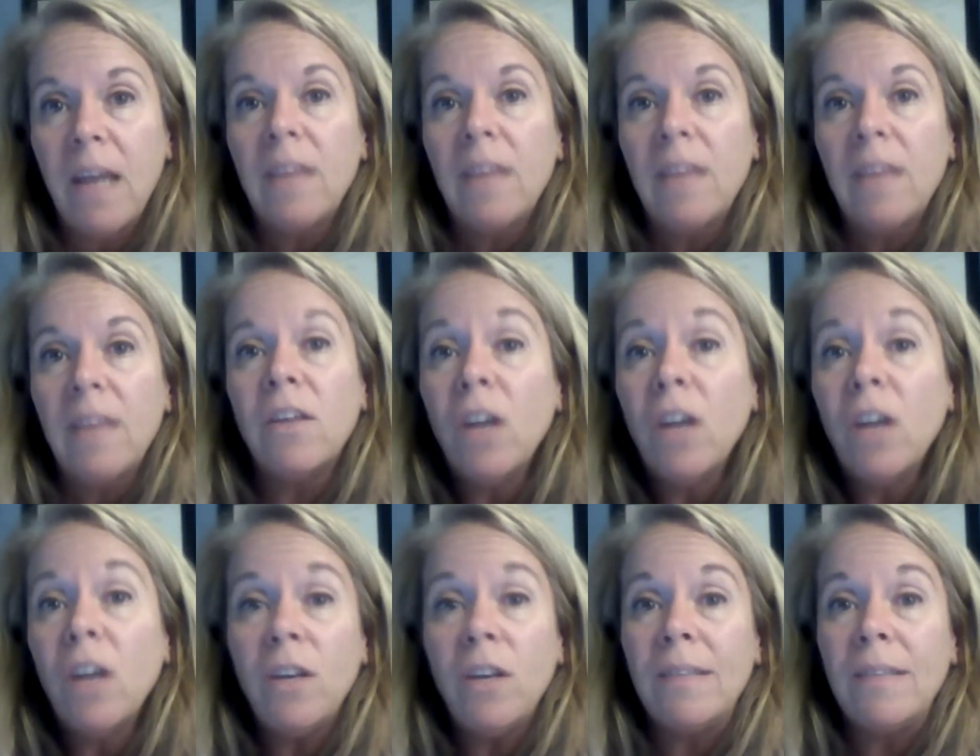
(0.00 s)
The
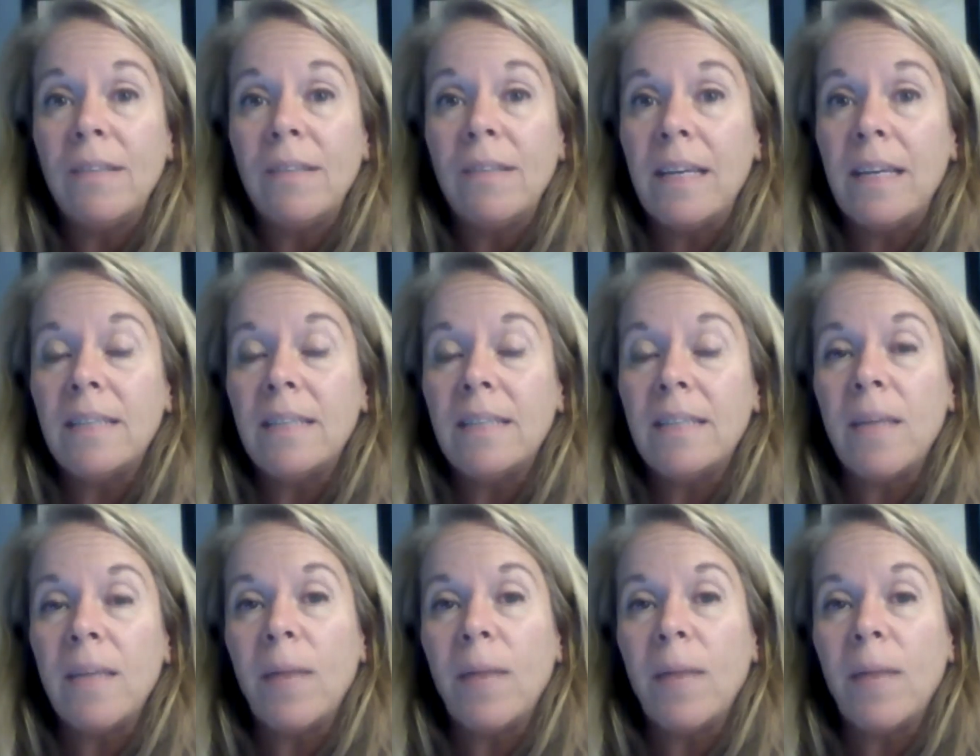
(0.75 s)
good news is
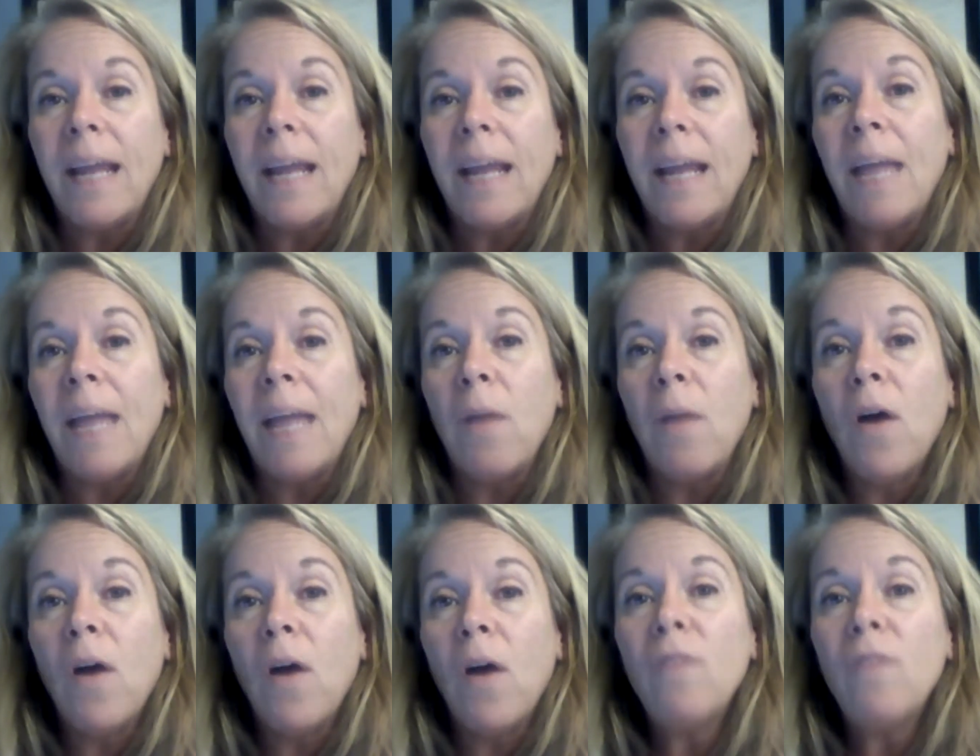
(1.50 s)
that when I came
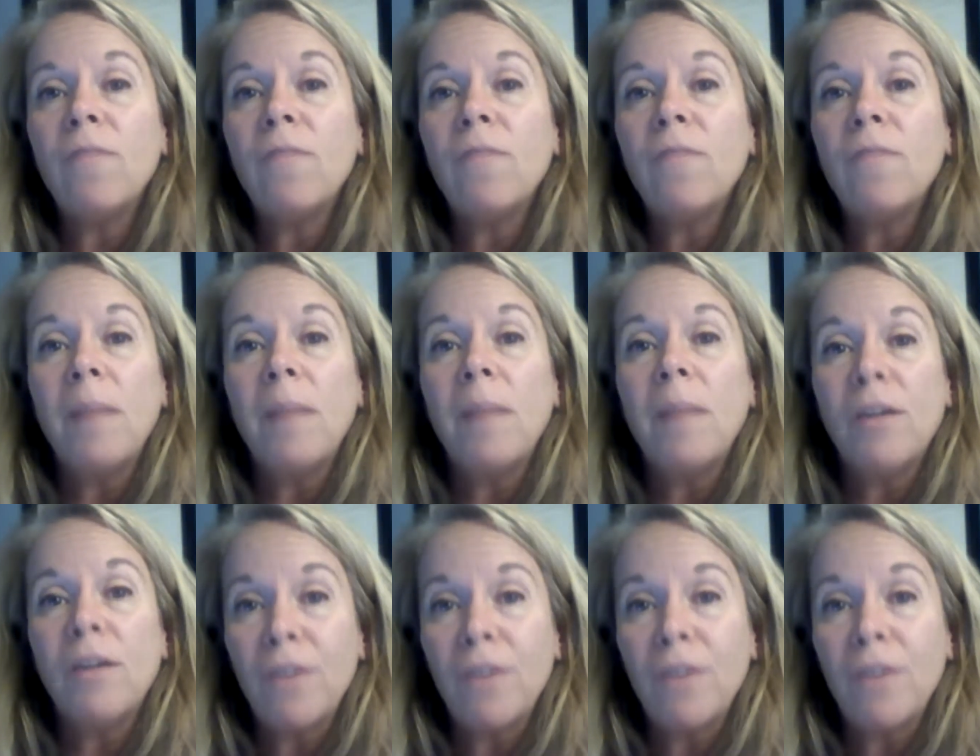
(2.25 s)
home from my
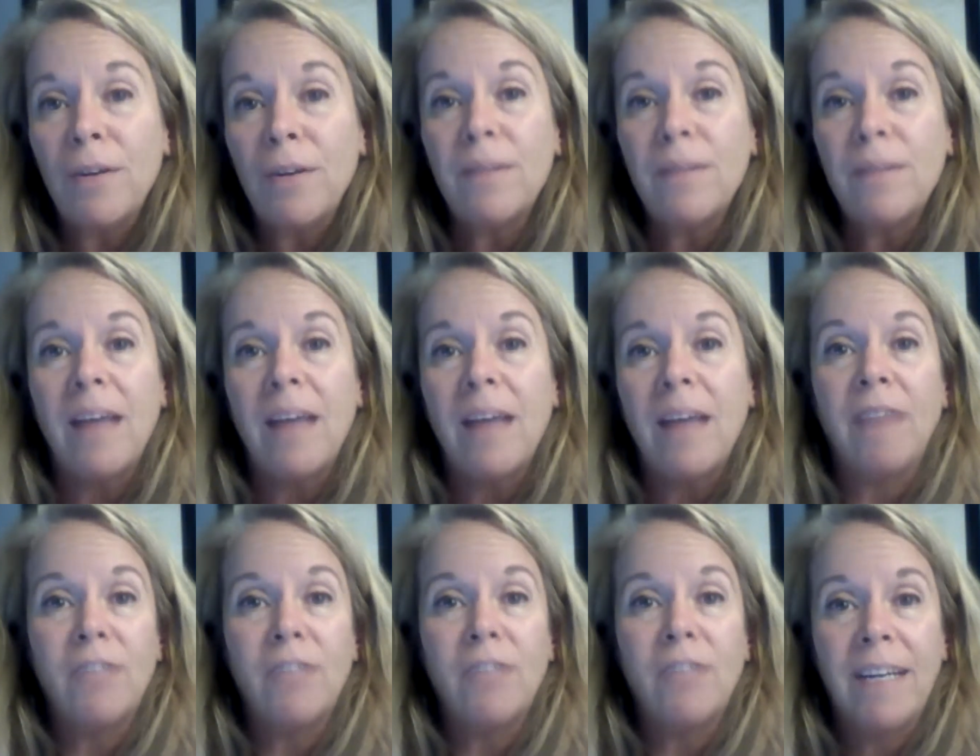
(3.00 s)
cruise
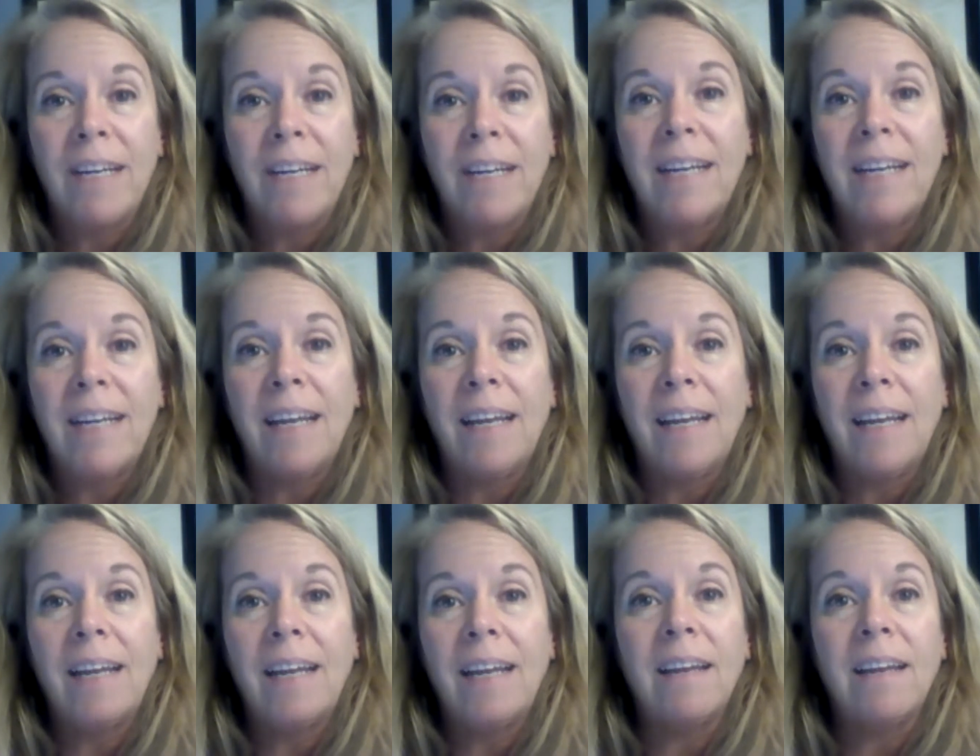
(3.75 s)
after
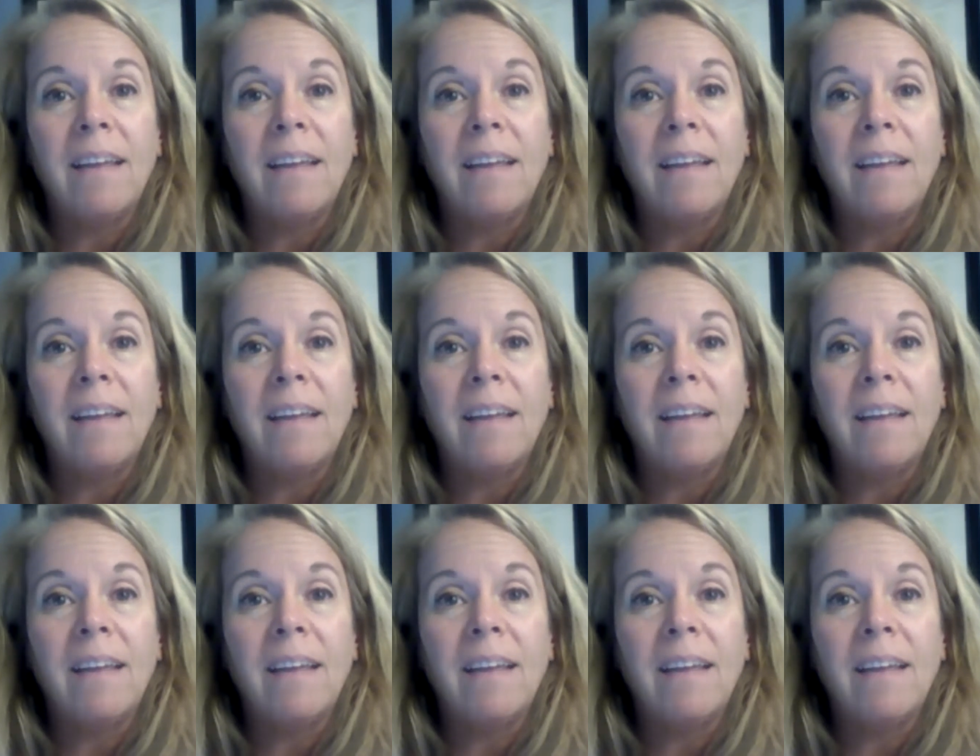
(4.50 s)
eating